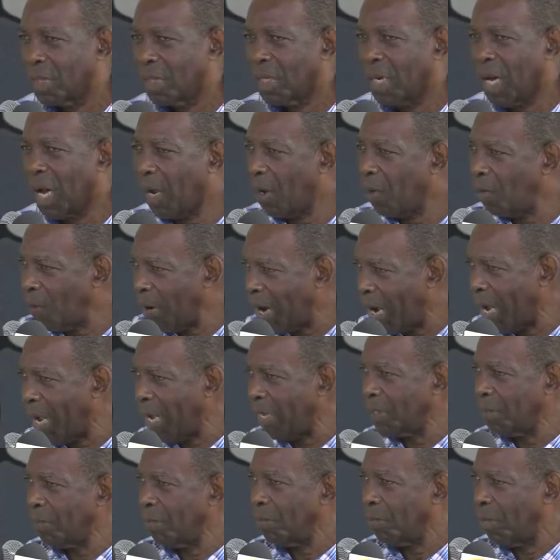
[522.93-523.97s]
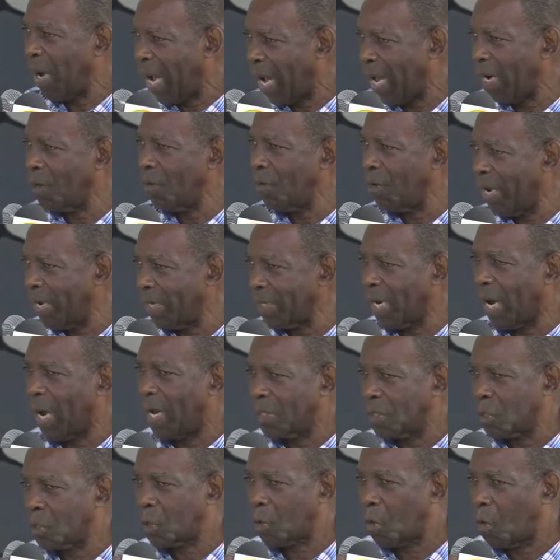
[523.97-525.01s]
And when bell ring
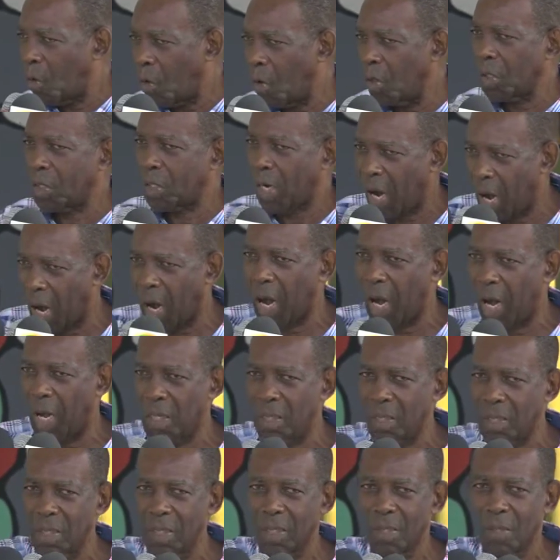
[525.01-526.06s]
and school call,